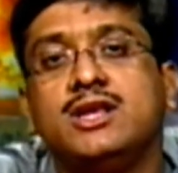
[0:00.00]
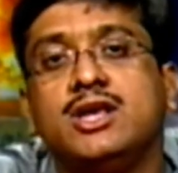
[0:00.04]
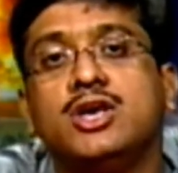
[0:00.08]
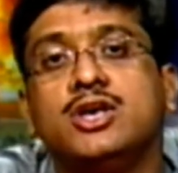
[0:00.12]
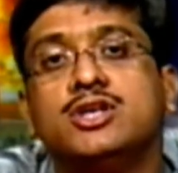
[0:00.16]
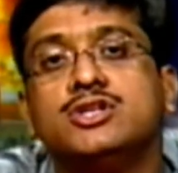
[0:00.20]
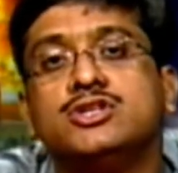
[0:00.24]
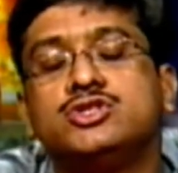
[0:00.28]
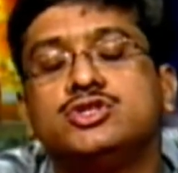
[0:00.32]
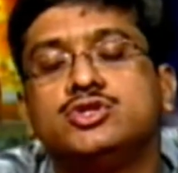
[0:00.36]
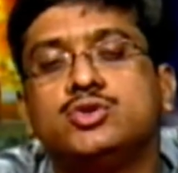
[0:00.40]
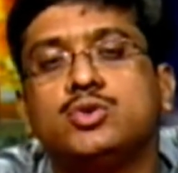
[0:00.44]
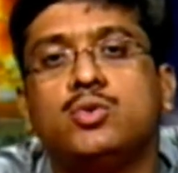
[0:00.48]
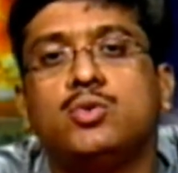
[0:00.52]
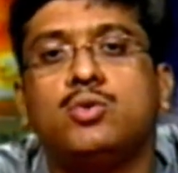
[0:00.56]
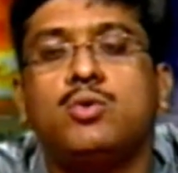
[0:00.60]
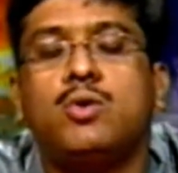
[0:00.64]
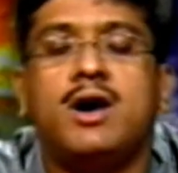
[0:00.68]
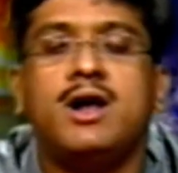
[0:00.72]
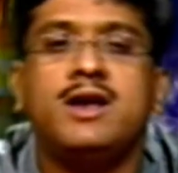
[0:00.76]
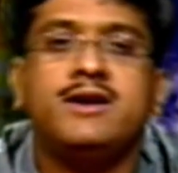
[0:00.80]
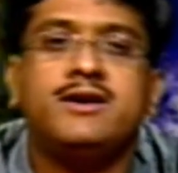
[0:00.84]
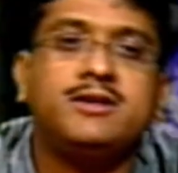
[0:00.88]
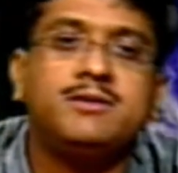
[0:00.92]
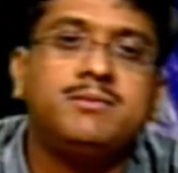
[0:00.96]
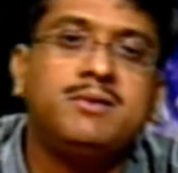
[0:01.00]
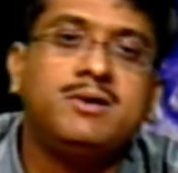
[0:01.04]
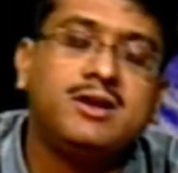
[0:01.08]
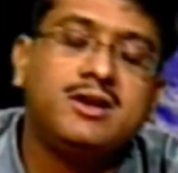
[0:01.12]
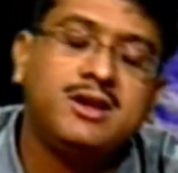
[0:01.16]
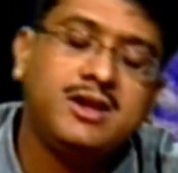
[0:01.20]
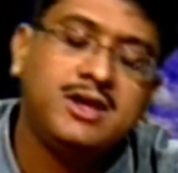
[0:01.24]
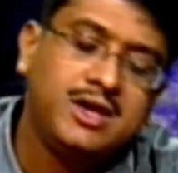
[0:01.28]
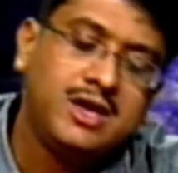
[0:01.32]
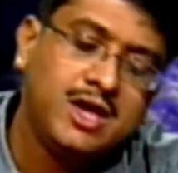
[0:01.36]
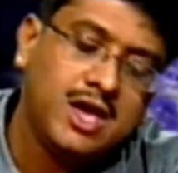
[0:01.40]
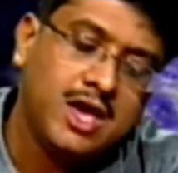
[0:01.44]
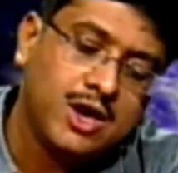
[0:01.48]
So,
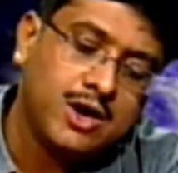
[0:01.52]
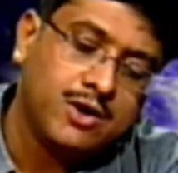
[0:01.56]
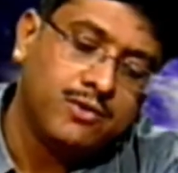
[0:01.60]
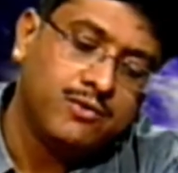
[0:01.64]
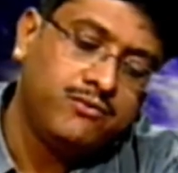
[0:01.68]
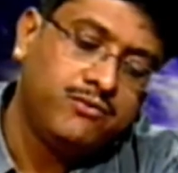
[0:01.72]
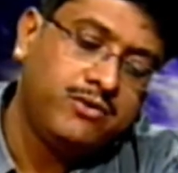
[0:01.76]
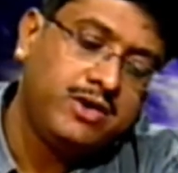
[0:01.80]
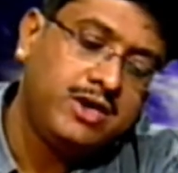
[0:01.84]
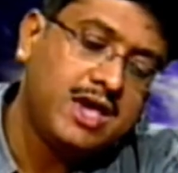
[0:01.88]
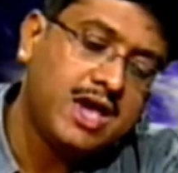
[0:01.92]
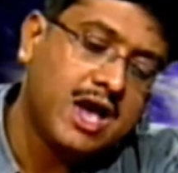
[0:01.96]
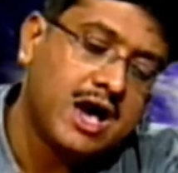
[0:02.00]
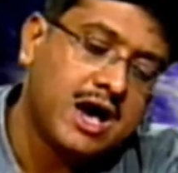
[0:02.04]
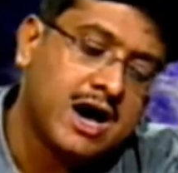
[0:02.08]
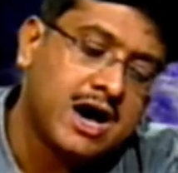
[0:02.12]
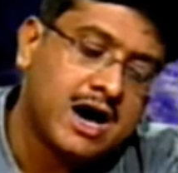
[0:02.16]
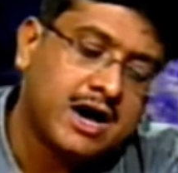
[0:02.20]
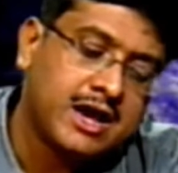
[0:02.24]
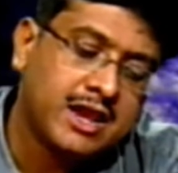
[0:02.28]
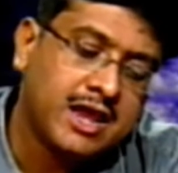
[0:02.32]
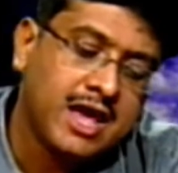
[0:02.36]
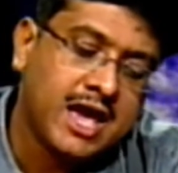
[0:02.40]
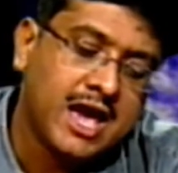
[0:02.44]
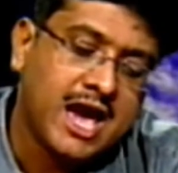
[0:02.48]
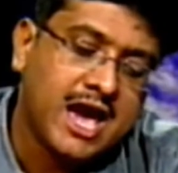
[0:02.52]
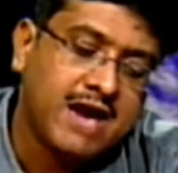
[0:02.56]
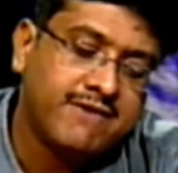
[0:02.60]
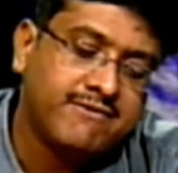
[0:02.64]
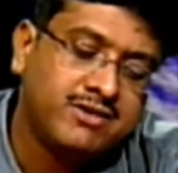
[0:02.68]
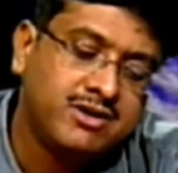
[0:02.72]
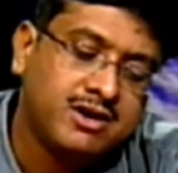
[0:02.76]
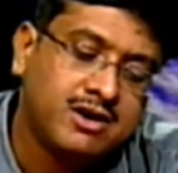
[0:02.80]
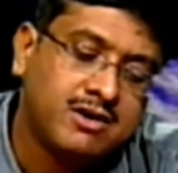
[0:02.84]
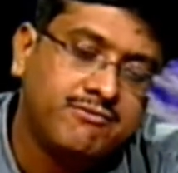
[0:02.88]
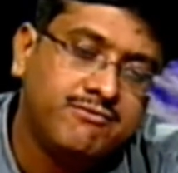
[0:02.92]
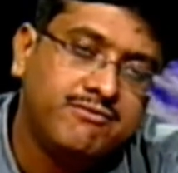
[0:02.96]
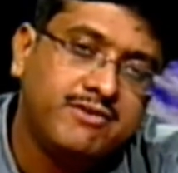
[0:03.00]
ultimately we are having
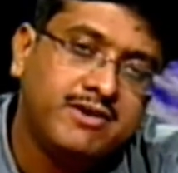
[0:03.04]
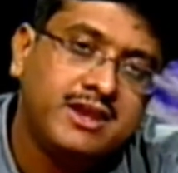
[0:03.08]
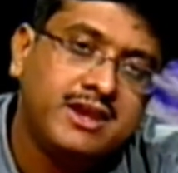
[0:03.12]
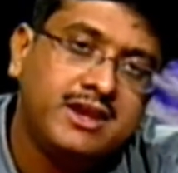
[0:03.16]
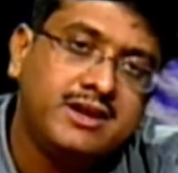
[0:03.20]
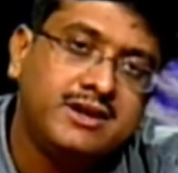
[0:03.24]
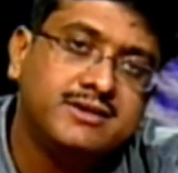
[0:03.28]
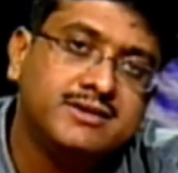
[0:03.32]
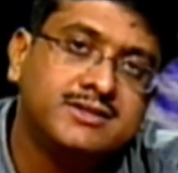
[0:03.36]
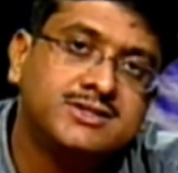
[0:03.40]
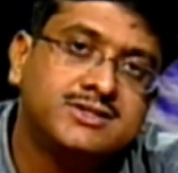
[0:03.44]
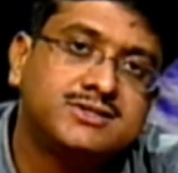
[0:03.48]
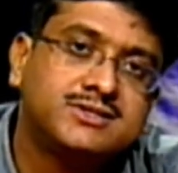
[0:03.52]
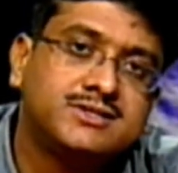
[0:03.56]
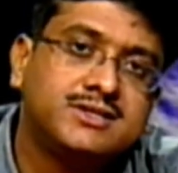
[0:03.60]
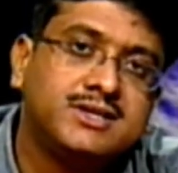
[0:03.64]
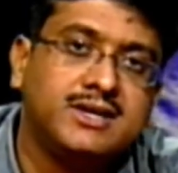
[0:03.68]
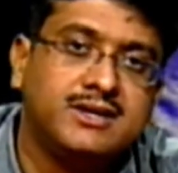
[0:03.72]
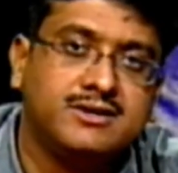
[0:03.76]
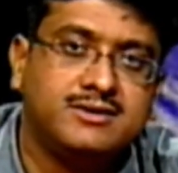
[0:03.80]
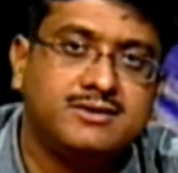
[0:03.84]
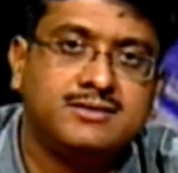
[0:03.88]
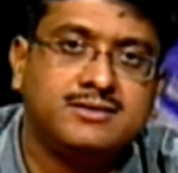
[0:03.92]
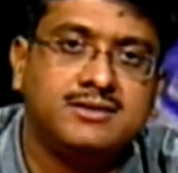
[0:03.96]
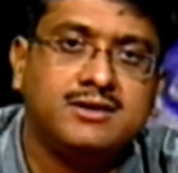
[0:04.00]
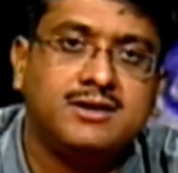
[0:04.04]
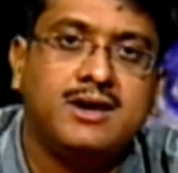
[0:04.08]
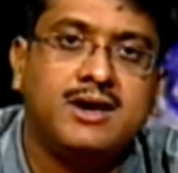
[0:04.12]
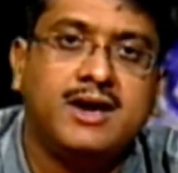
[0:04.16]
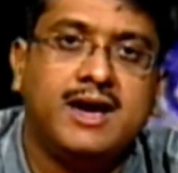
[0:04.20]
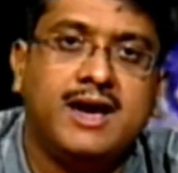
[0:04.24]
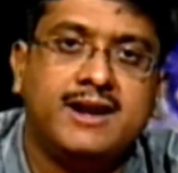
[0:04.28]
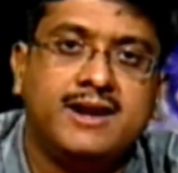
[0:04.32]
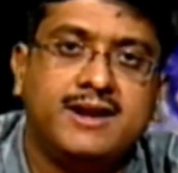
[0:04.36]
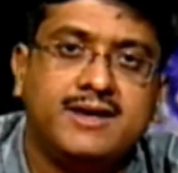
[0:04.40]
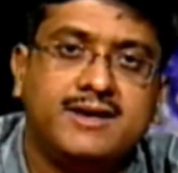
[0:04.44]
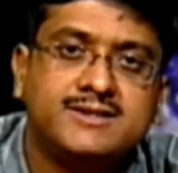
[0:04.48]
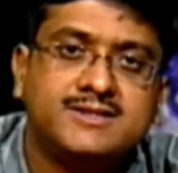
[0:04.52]
a very distinct
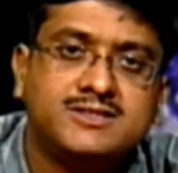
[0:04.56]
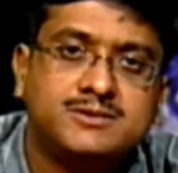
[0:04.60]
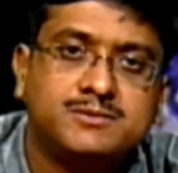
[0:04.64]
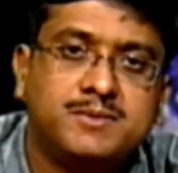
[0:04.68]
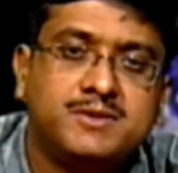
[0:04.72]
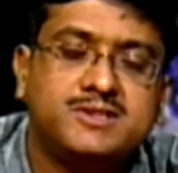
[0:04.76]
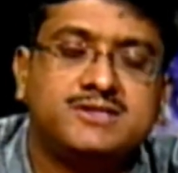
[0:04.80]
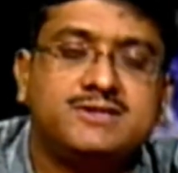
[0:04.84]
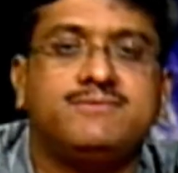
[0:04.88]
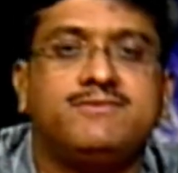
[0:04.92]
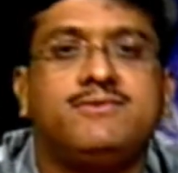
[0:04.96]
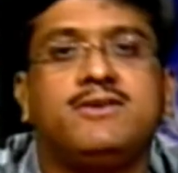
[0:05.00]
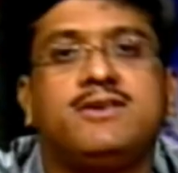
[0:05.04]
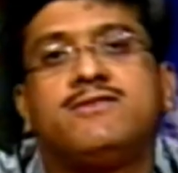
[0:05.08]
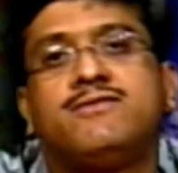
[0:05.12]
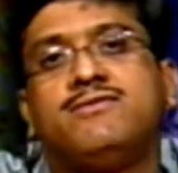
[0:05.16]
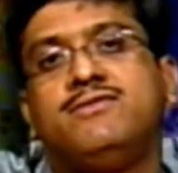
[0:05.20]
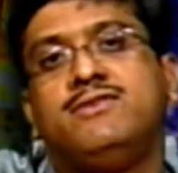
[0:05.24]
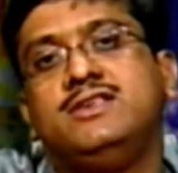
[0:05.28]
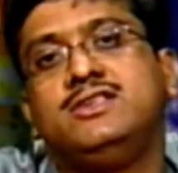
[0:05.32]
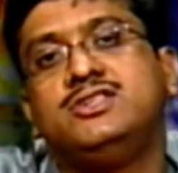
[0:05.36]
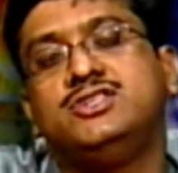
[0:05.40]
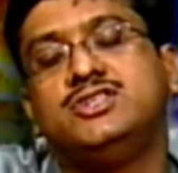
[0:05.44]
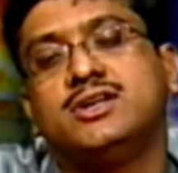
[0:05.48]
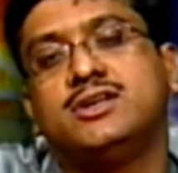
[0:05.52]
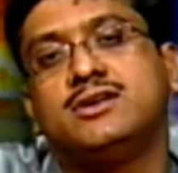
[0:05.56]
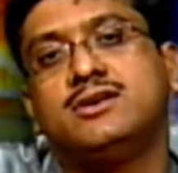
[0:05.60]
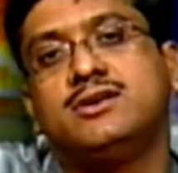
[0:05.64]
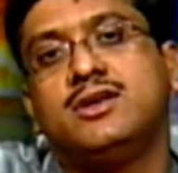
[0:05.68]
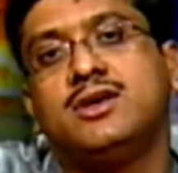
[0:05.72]
and a specific feature